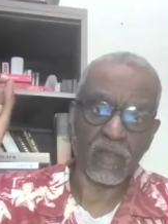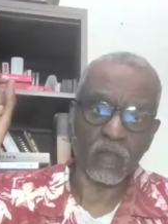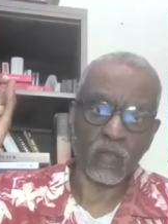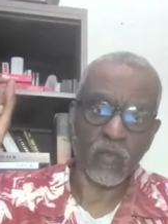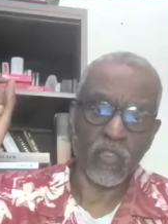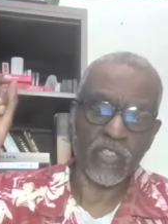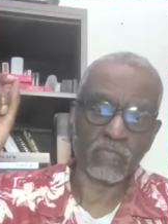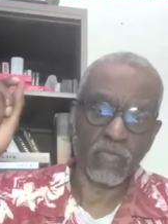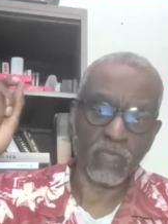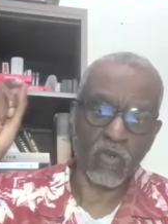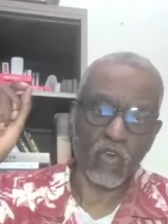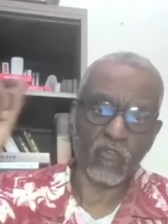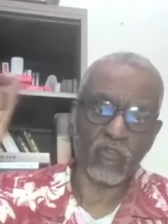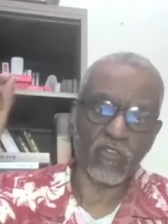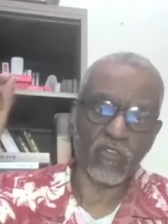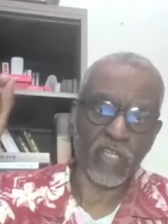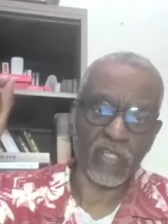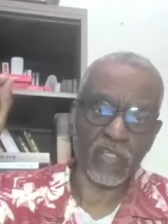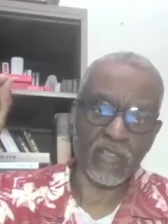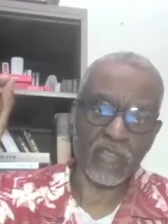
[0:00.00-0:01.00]
was
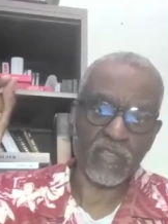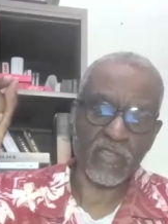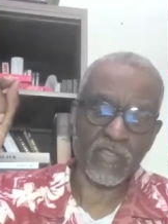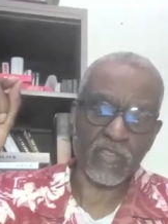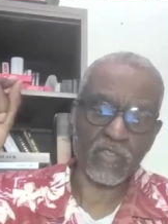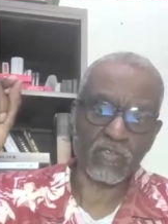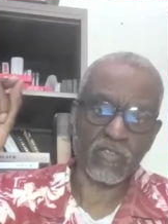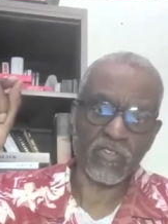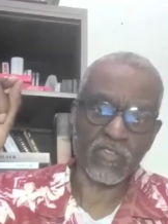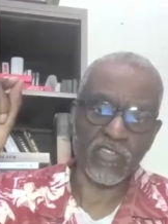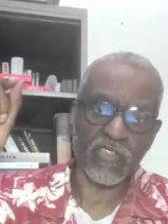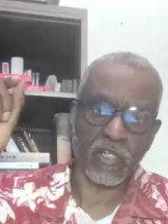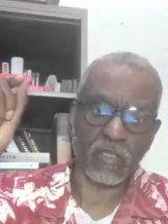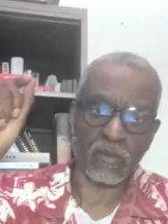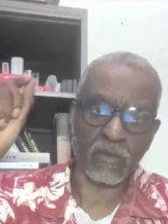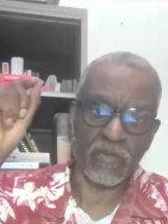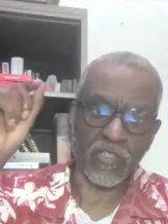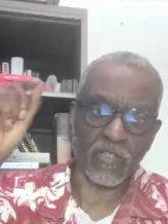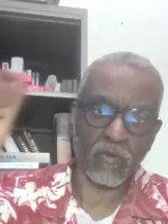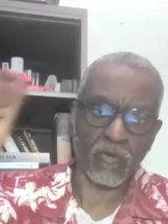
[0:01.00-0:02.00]
moving to
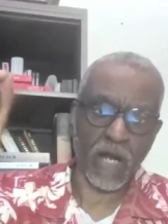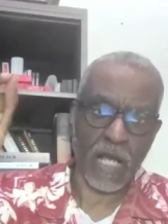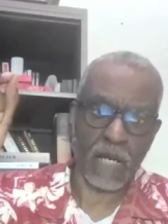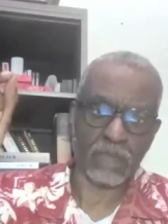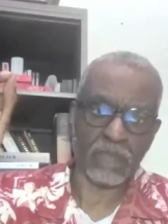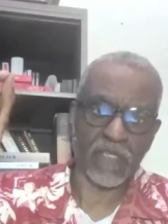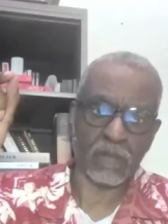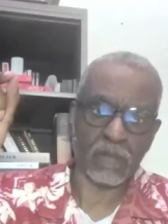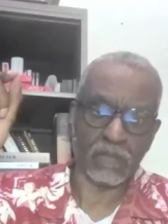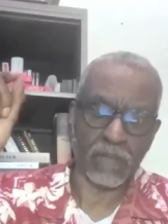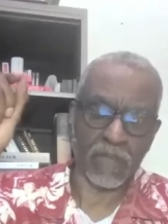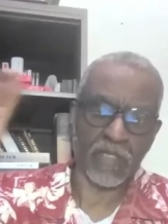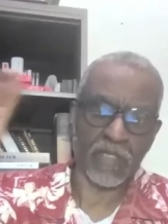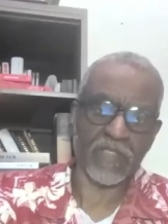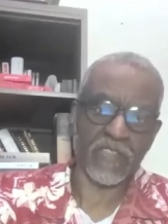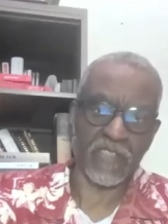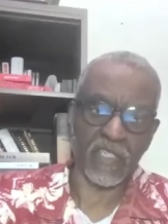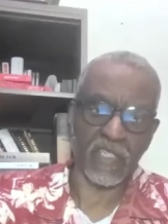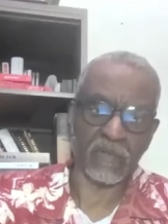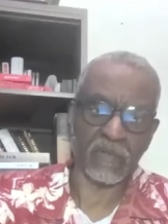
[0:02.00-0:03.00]
circumscribe the
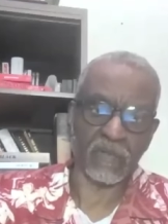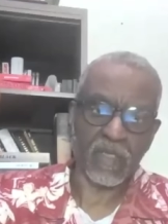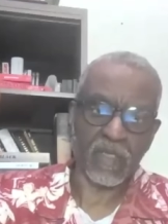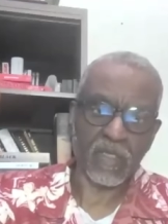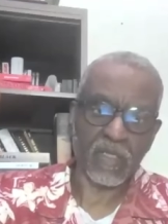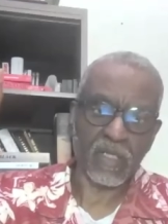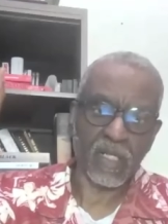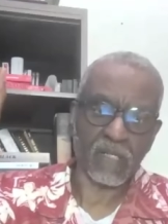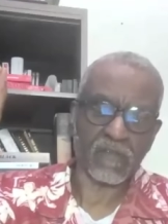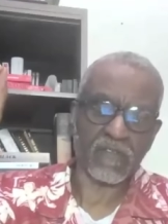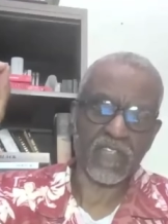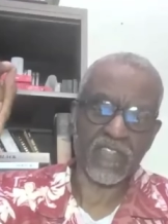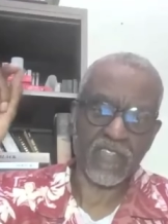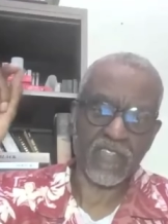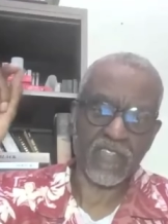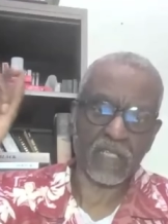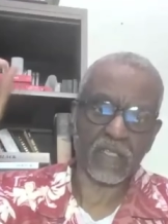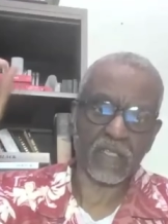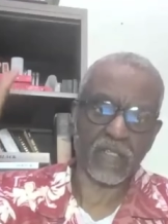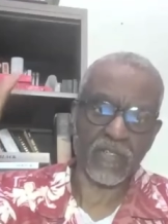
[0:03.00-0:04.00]
ability of the
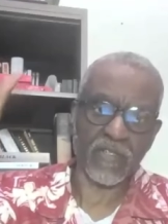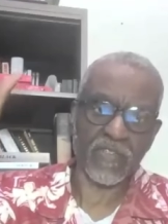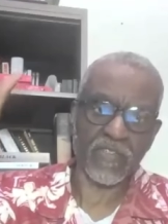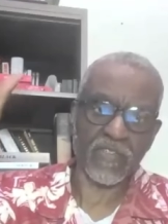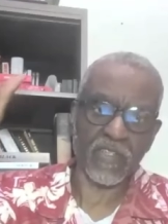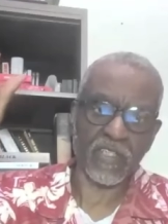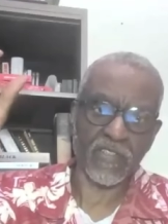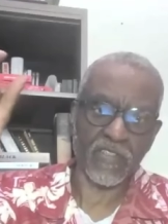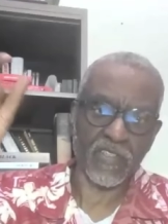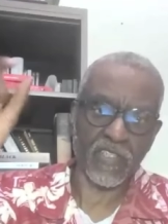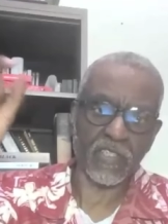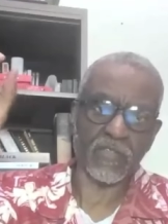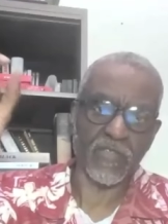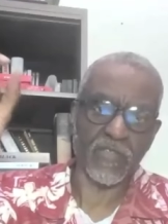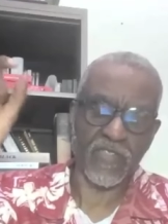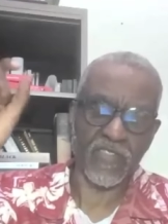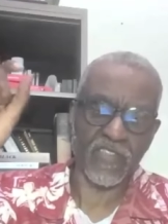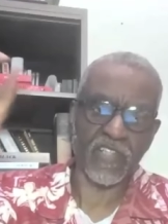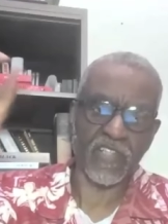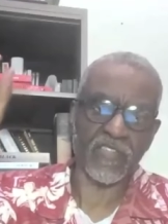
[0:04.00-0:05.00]
settlers to continue
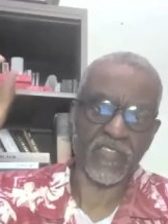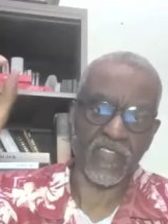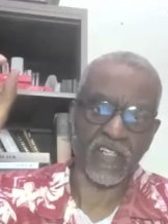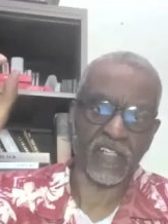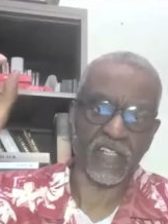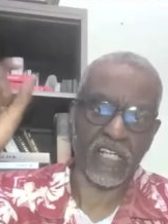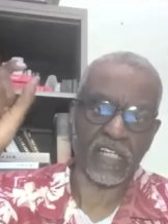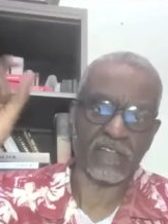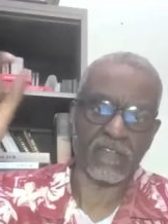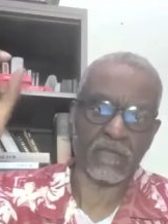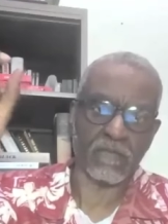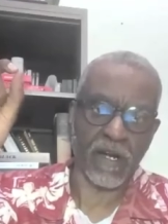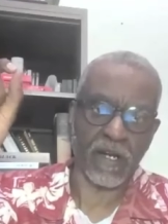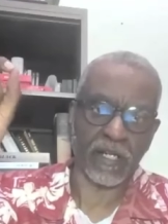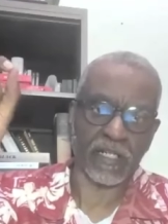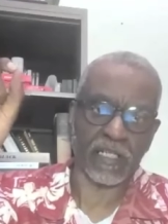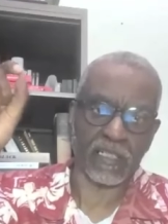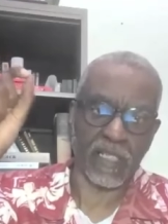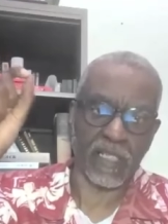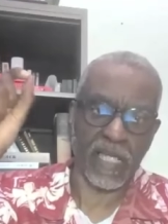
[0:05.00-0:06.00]
seizing Native
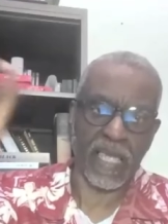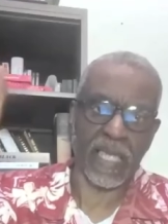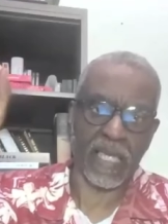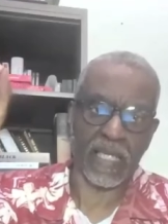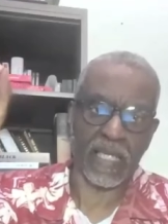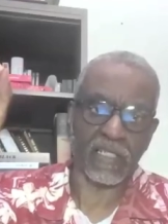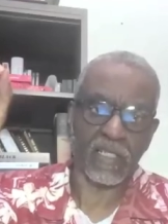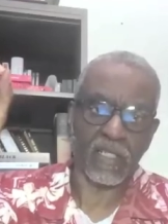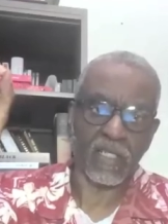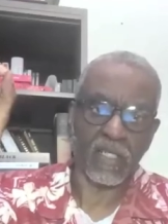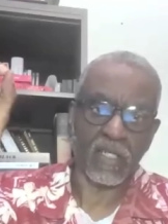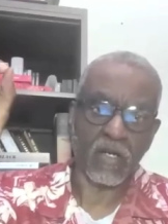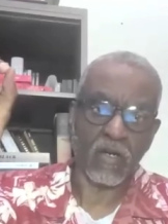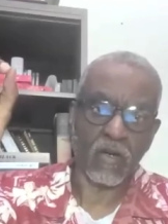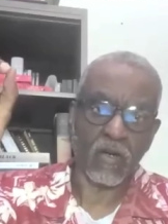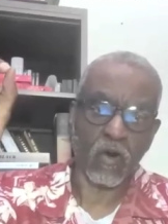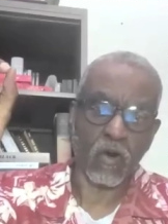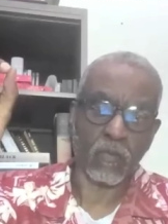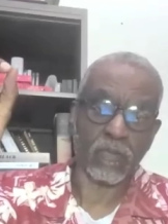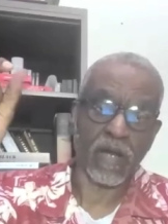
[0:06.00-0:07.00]
American land,
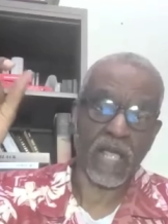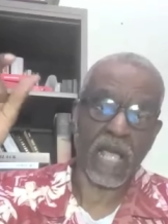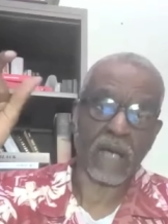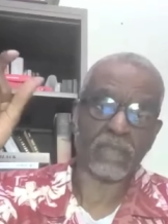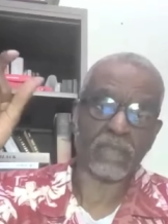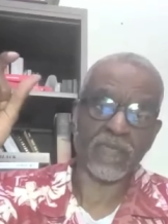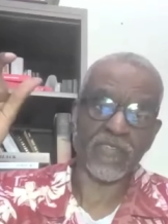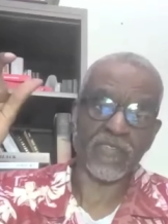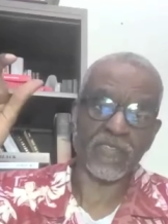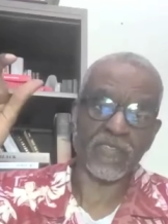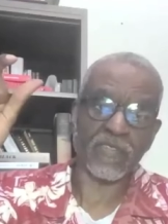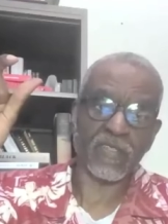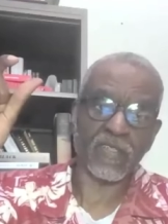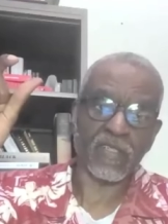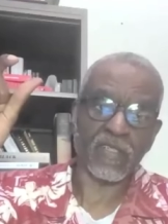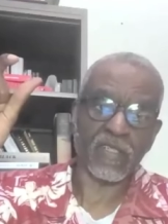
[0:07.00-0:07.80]
or perhaps